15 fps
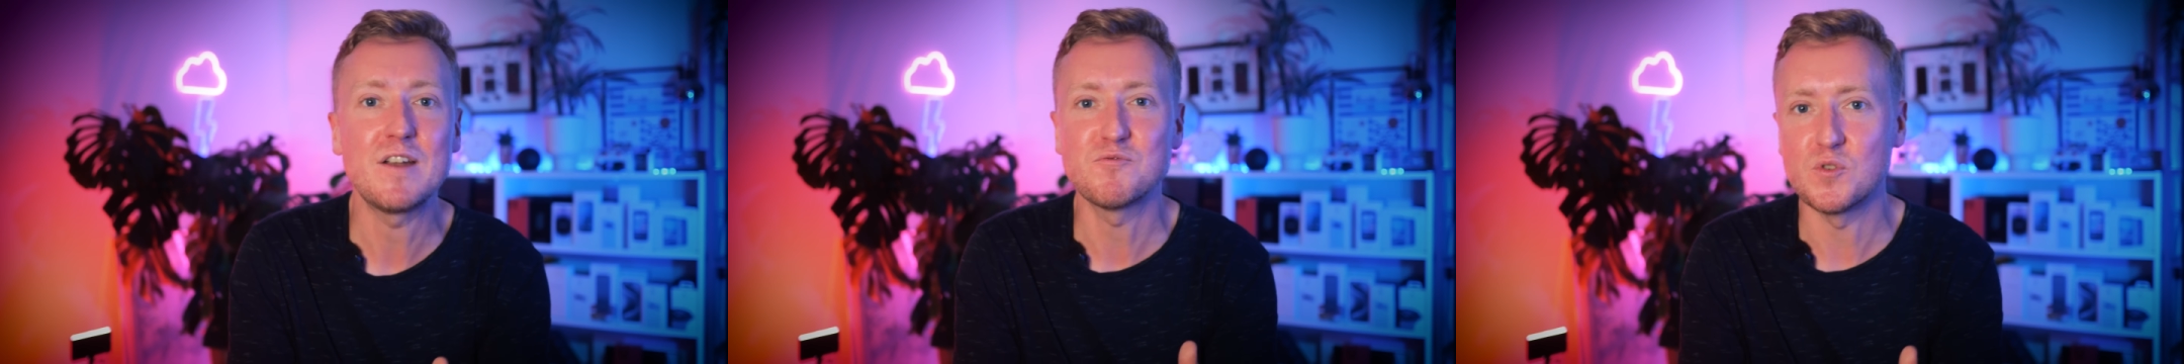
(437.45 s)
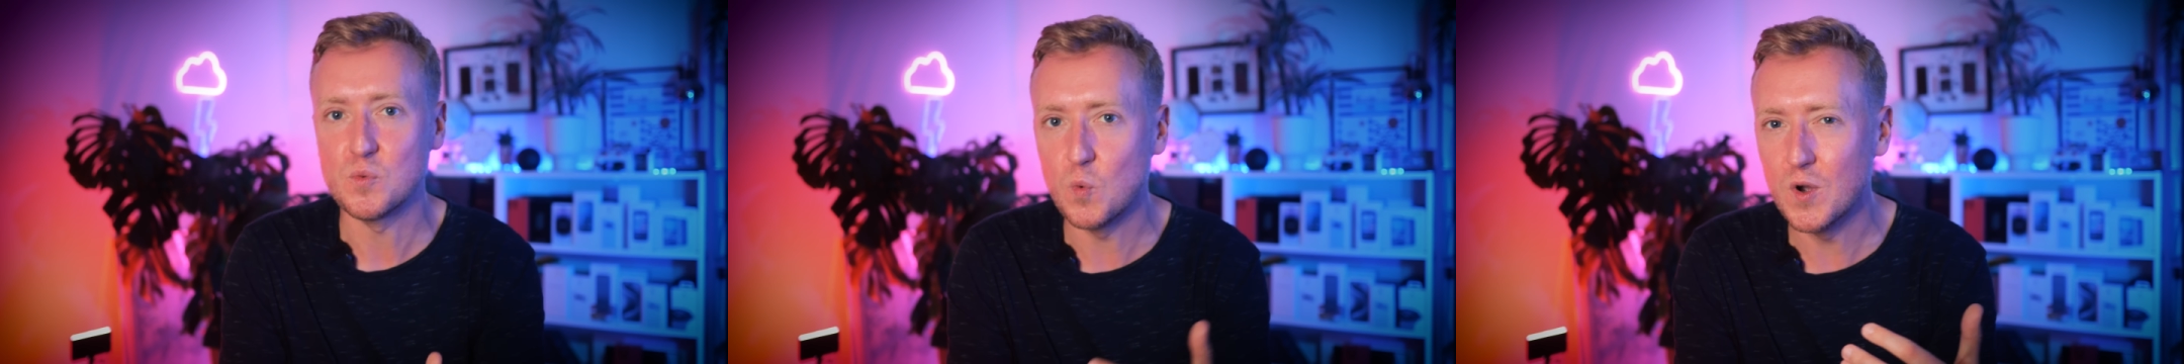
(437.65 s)

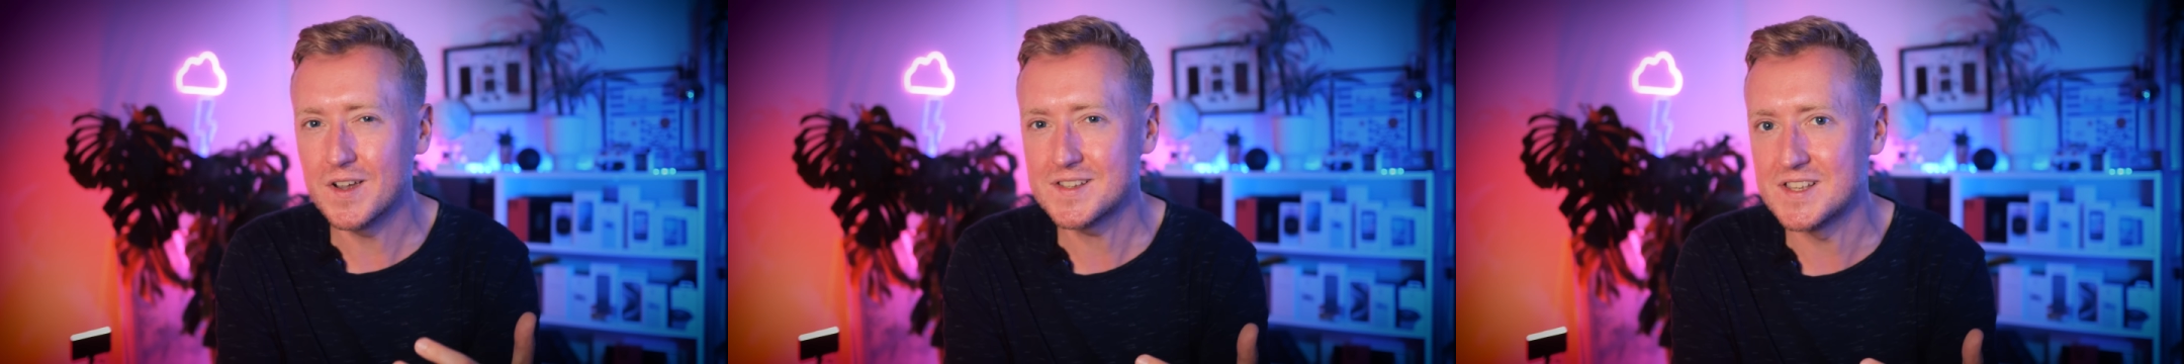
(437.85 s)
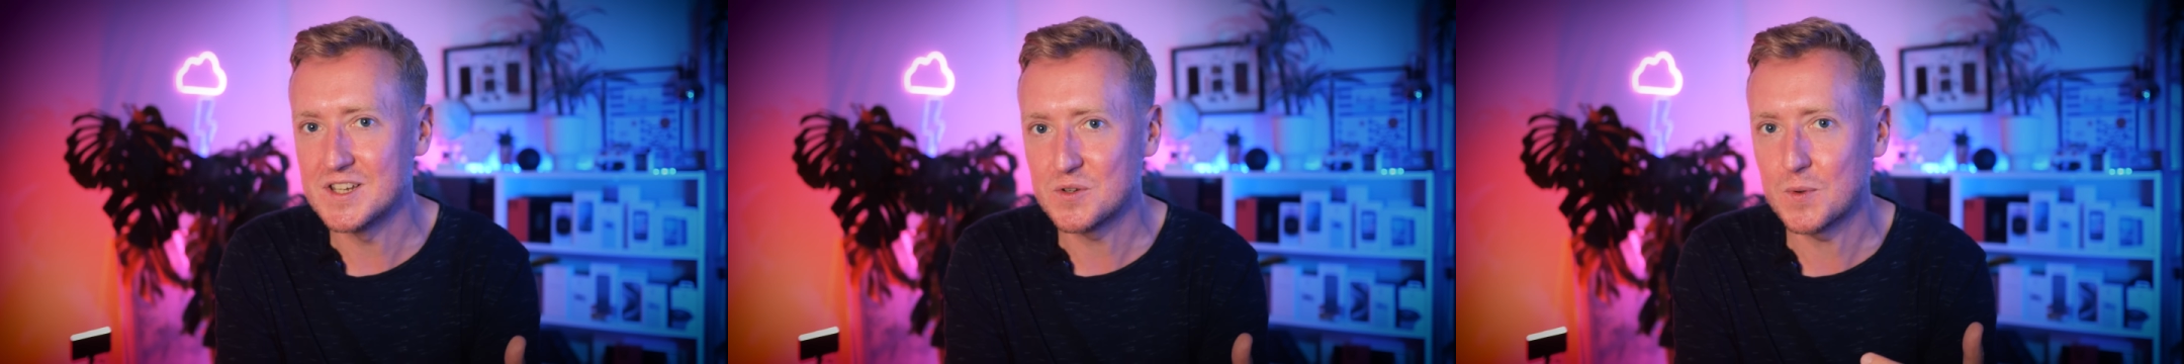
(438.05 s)
Android
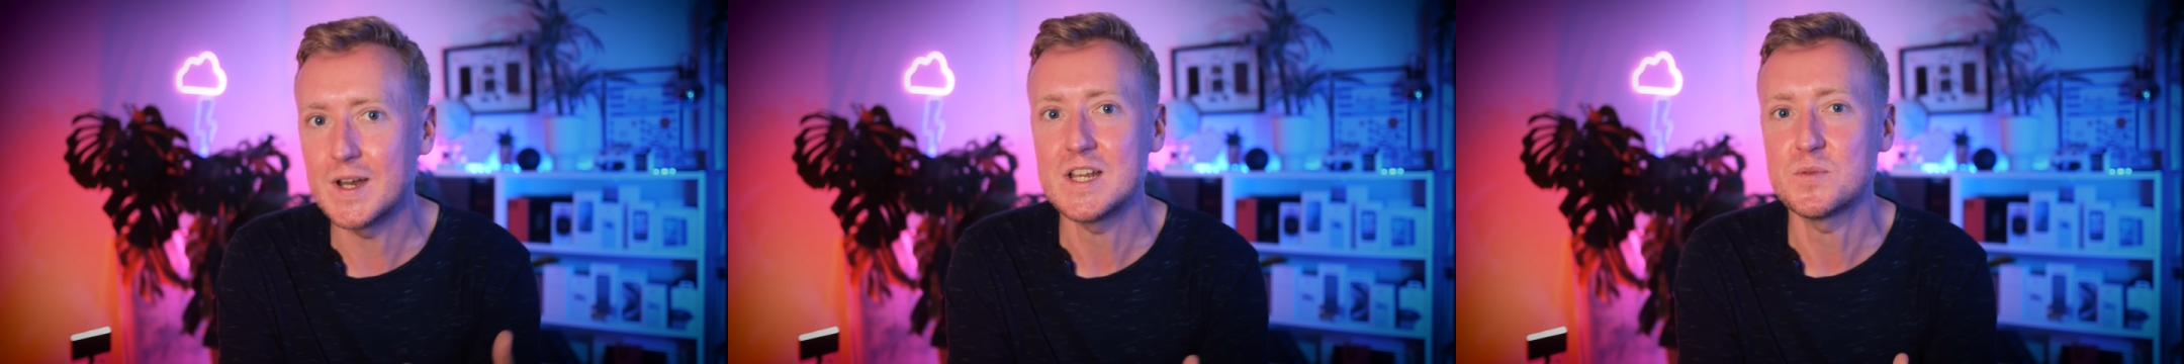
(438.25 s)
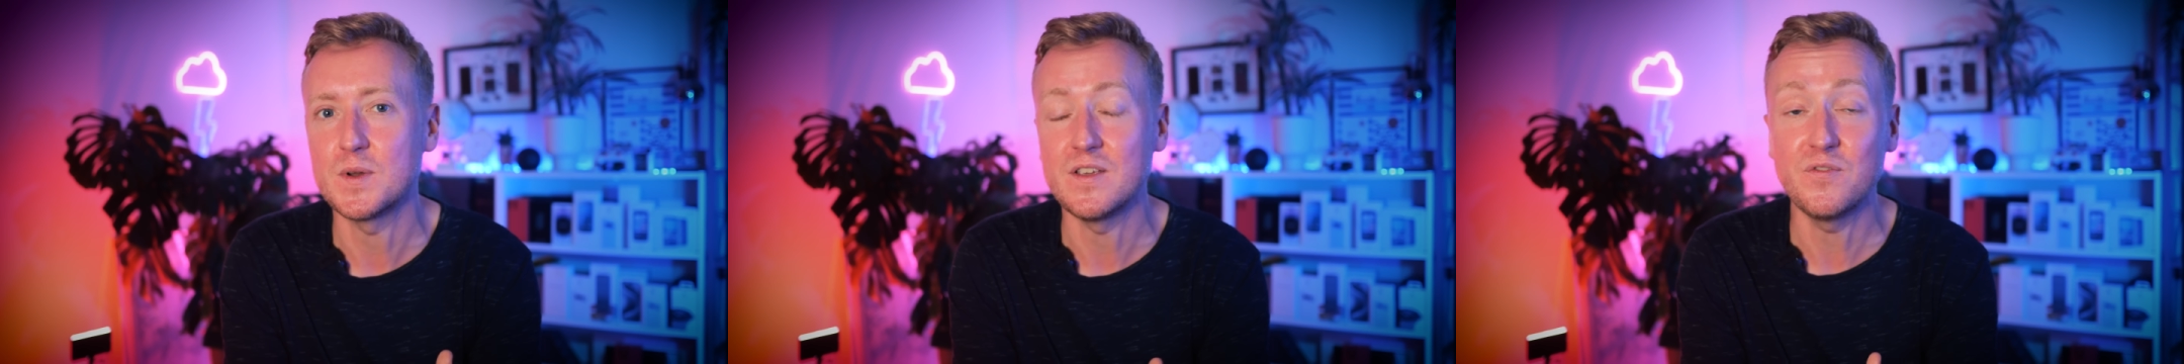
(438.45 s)
works in
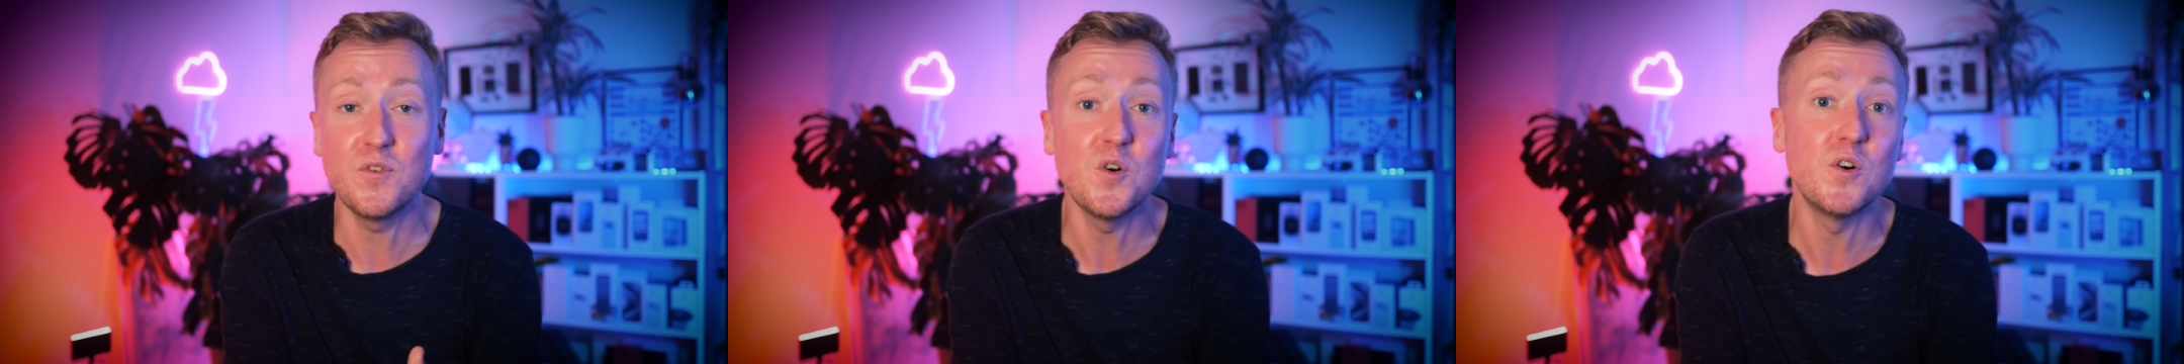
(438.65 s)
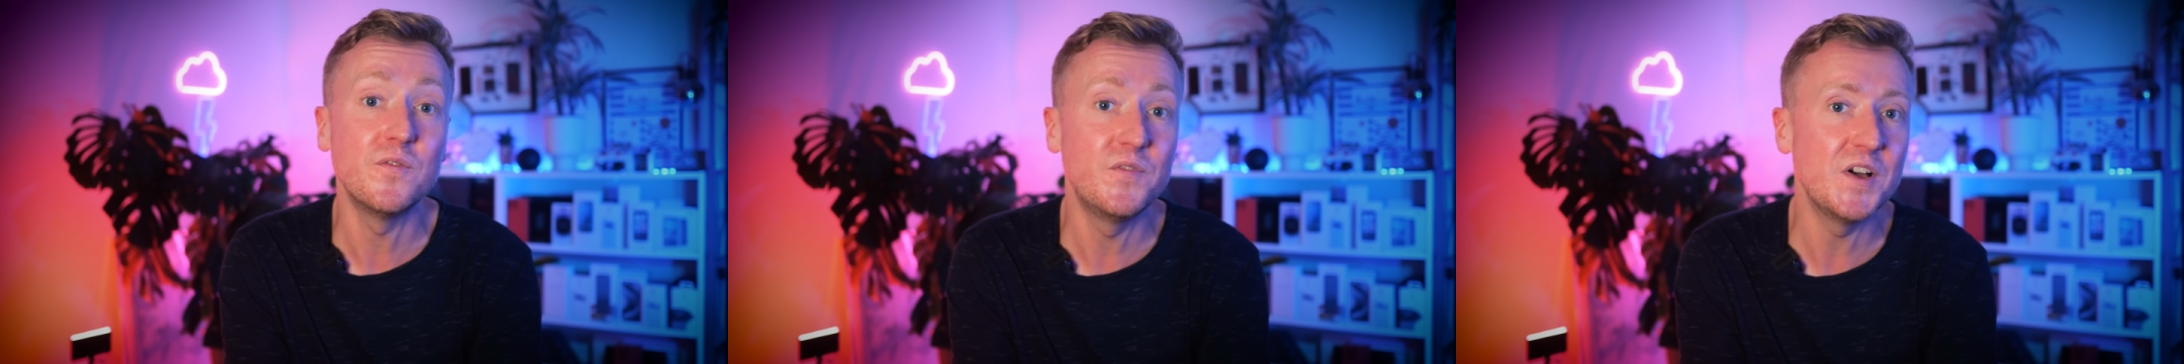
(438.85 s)
2024